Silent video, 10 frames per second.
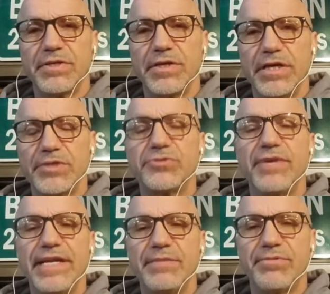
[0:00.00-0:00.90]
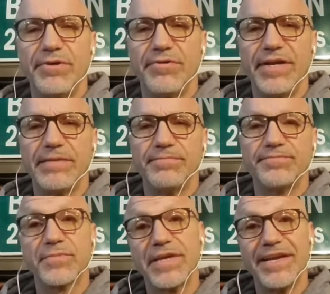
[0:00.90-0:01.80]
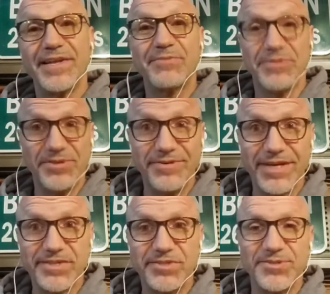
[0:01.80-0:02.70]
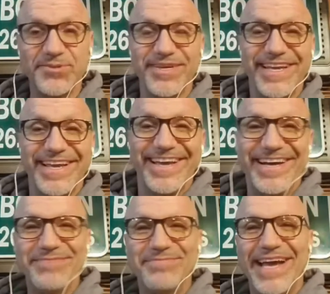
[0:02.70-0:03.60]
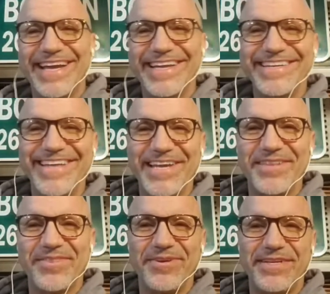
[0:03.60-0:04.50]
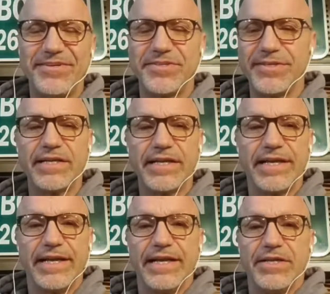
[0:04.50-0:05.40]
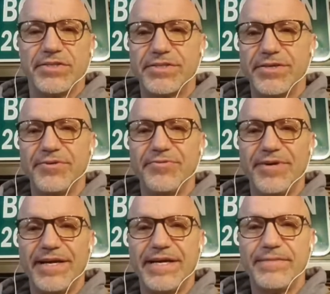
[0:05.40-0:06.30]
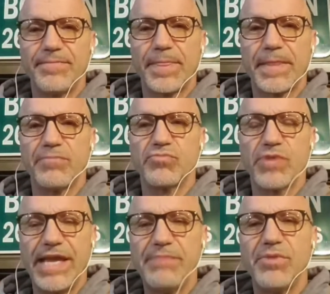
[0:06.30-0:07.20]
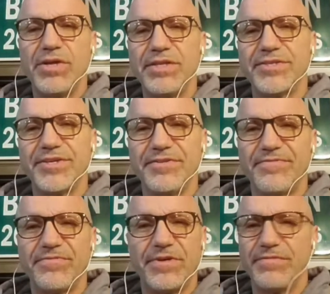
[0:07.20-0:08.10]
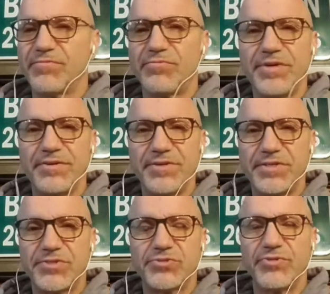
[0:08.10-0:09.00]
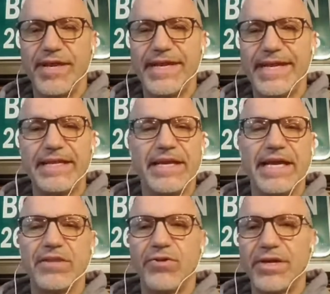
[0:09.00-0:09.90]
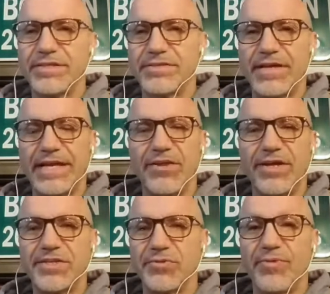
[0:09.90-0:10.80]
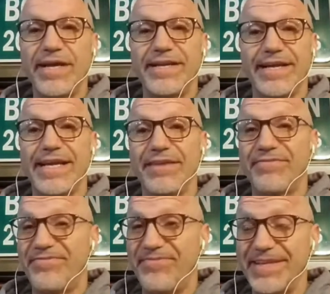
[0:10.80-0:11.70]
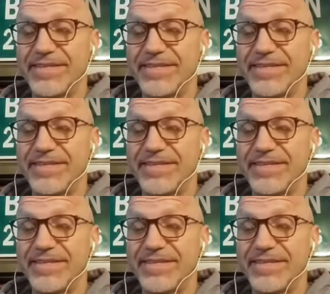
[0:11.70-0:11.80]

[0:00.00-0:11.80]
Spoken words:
training program, kind of like what you guys do back in the day, 30 years ago. So 8 months of rigorous training. I lost the weight. I got fit.